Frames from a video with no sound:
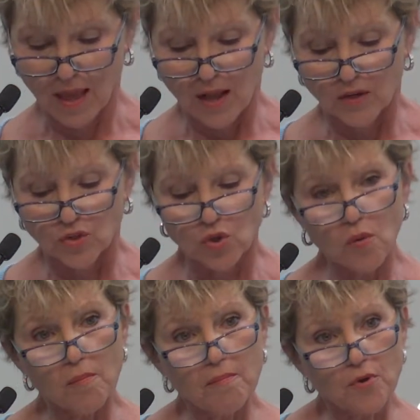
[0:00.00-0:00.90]
So
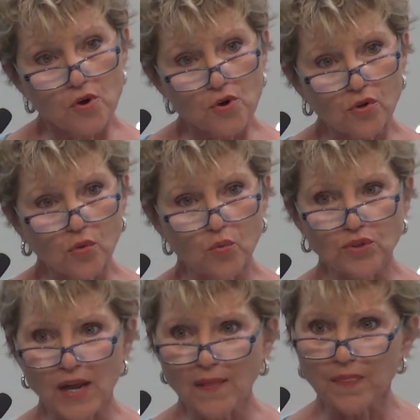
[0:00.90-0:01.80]
Myrtle was
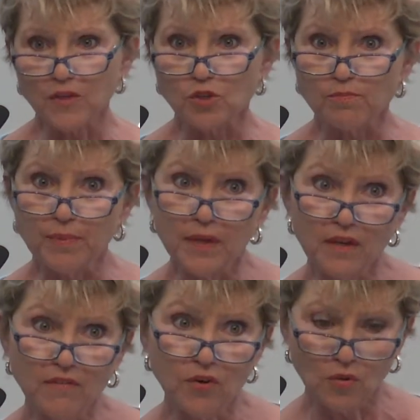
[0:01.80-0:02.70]
at this
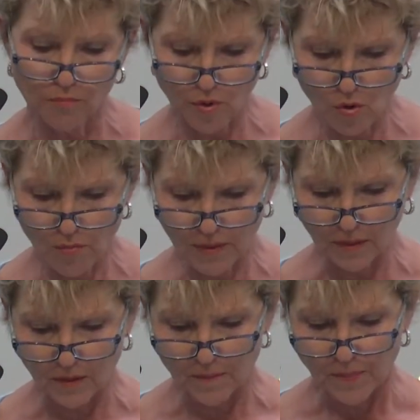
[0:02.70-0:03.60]
pivotal
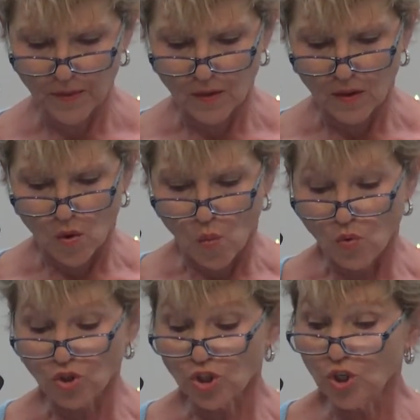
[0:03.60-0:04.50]
moment
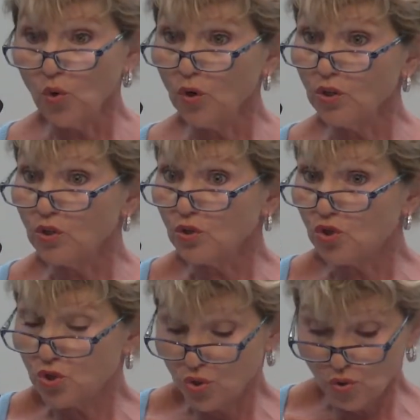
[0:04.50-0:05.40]
was she going to
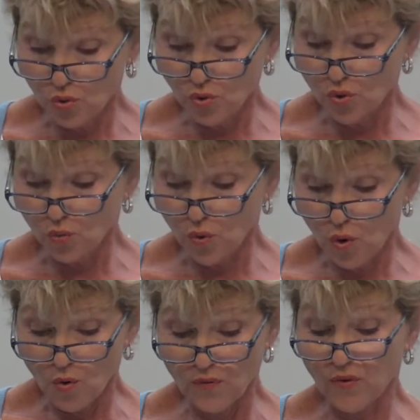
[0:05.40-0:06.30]
choose the
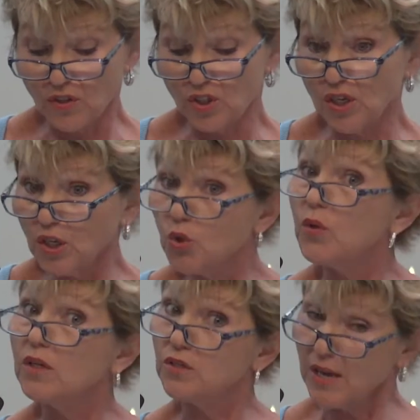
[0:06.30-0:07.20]
road of
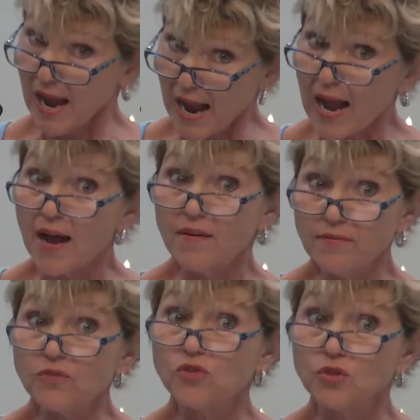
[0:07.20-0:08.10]
continuing to
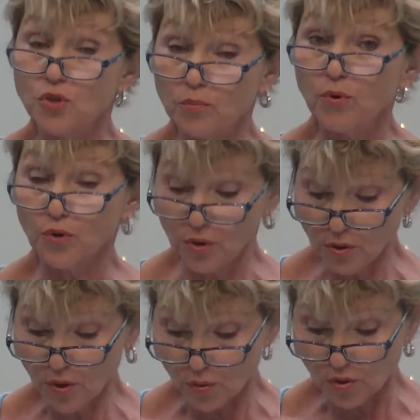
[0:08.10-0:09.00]
have
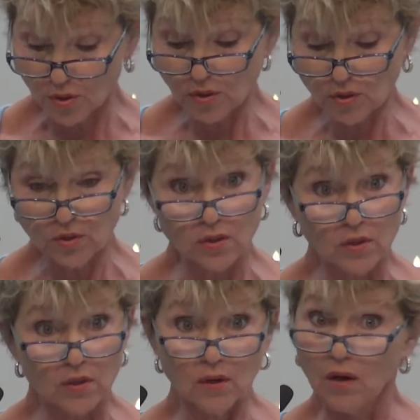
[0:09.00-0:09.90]
tuberculosis,
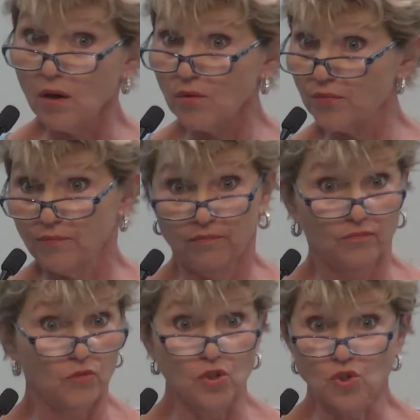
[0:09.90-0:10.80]
of
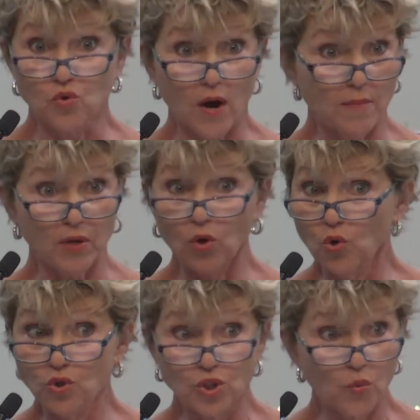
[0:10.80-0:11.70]
describing
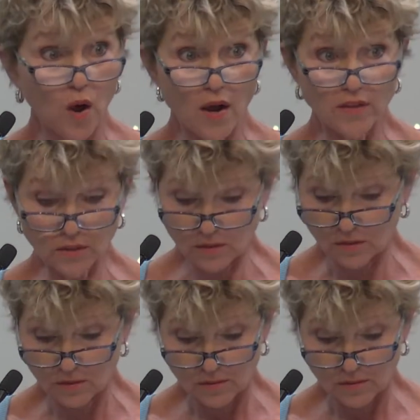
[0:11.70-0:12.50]
who she was,